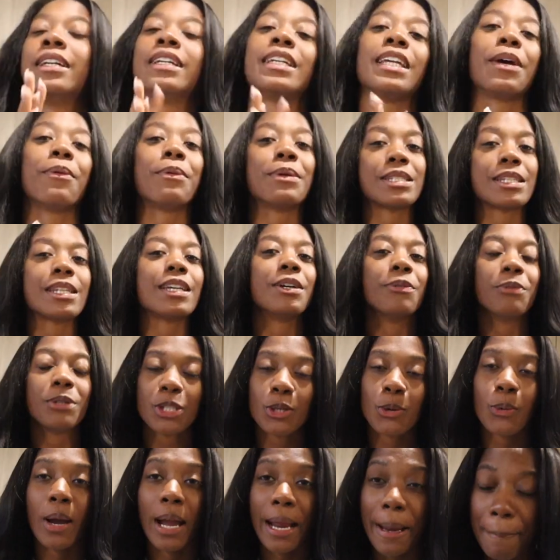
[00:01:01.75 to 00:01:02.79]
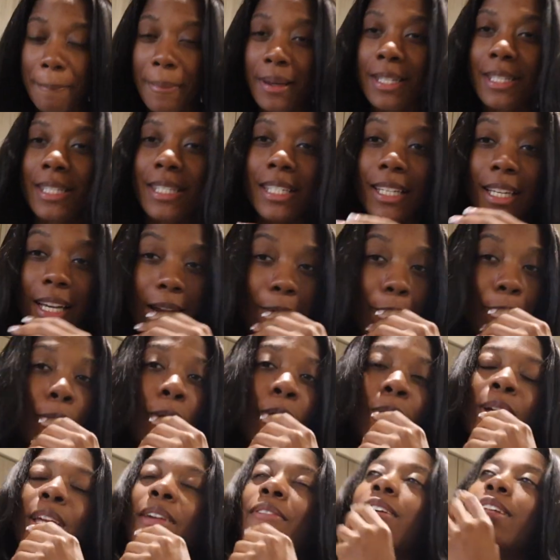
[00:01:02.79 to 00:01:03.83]
It was it was quite messy. I
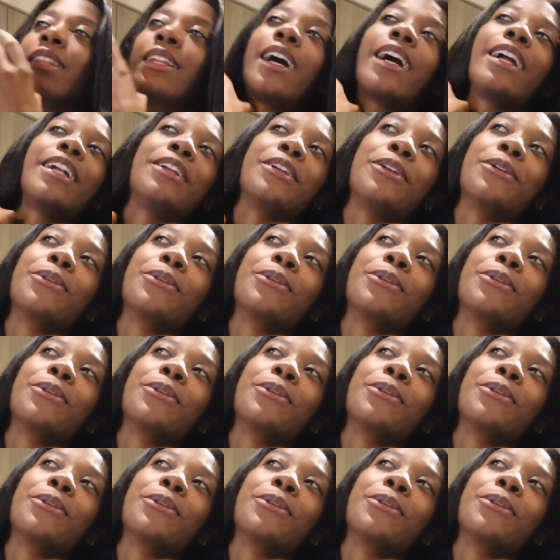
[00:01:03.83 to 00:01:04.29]
won't even lie to